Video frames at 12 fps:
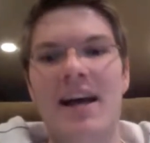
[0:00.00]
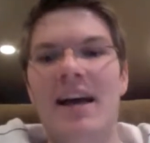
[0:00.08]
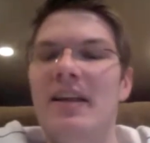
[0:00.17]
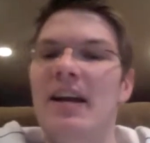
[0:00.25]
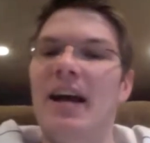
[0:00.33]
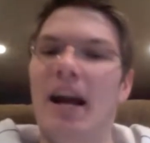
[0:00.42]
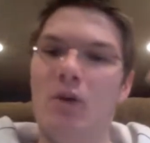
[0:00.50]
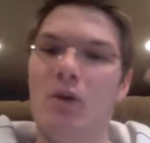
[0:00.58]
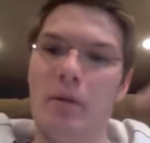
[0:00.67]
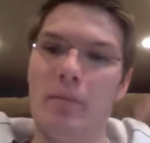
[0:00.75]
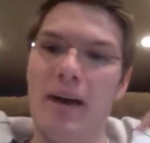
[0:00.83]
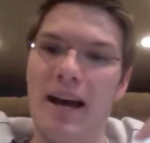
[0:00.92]
and then kind of
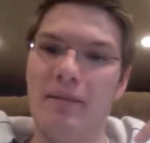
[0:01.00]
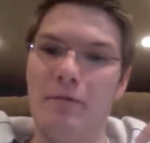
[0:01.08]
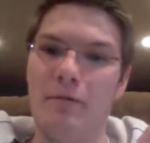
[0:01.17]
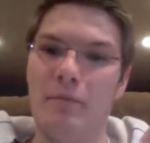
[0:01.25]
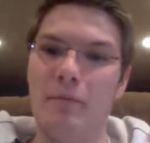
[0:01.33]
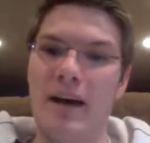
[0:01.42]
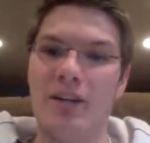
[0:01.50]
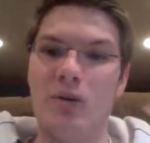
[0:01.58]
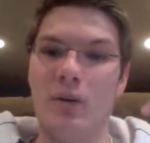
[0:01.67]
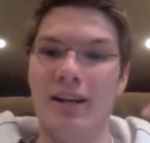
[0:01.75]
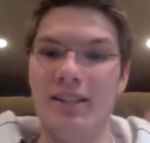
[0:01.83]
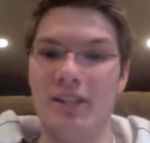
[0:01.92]
going back
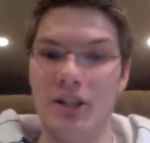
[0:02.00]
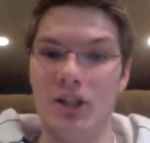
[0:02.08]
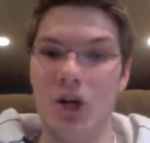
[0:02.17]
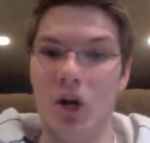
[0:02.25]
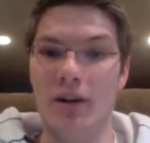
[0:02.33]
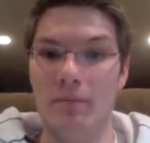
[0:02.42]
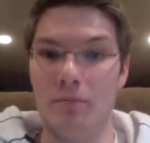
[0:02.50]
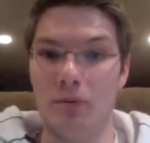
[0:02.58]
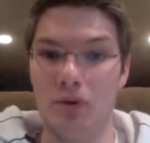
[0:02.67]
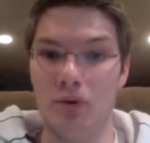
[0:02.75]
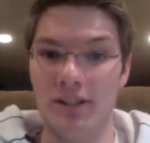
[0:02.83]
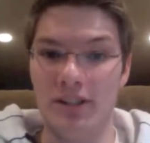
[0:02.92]
to when he's an adult in
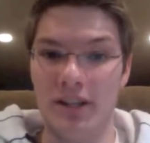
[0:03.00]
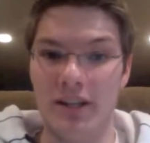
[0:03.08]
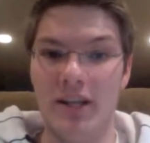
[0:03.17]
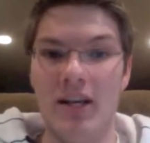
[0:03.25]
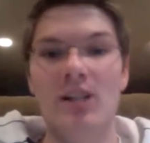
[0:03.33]
prison.